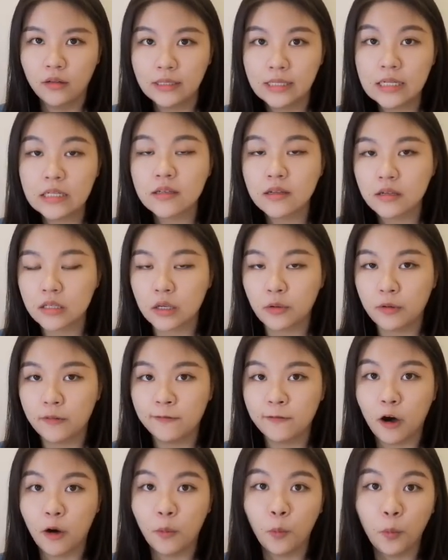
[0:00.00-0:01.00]
This survey
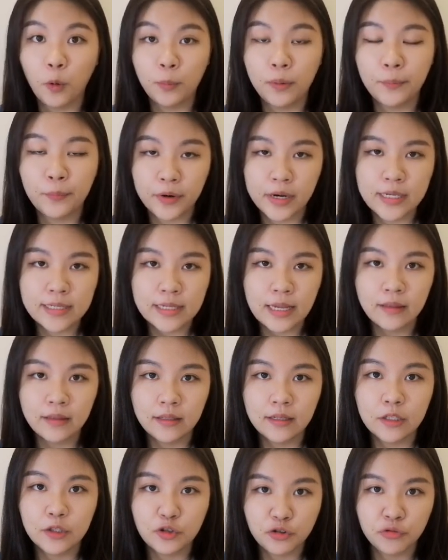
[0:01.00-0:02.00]
form will be
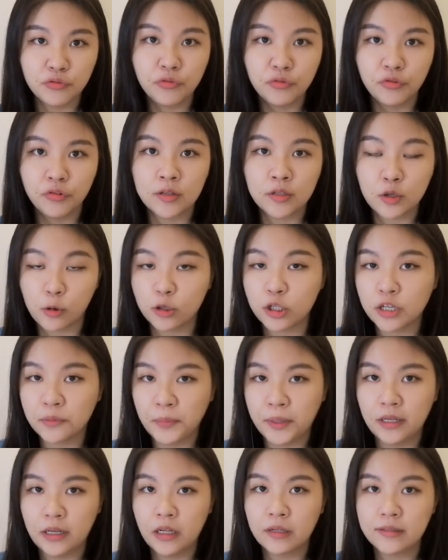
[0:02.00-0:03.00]
presented through social
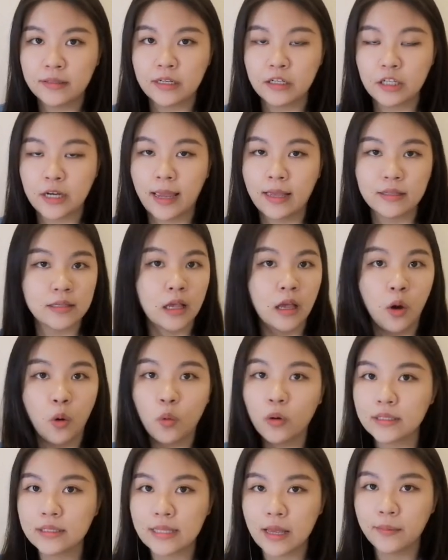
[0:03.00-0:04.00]
media such as
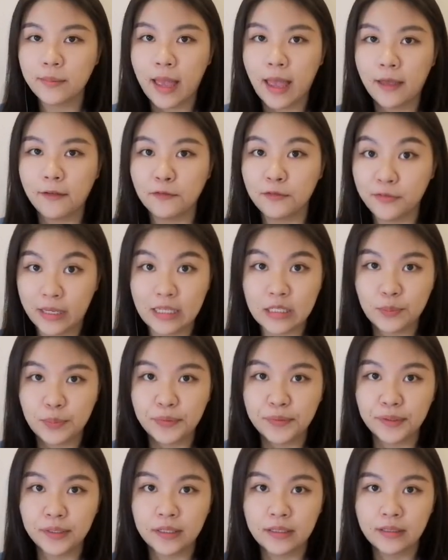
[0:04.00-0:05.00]
WhatsApp and
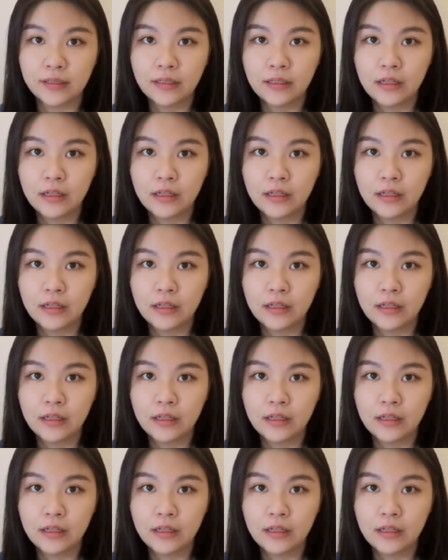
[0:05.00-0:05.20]
Facebook.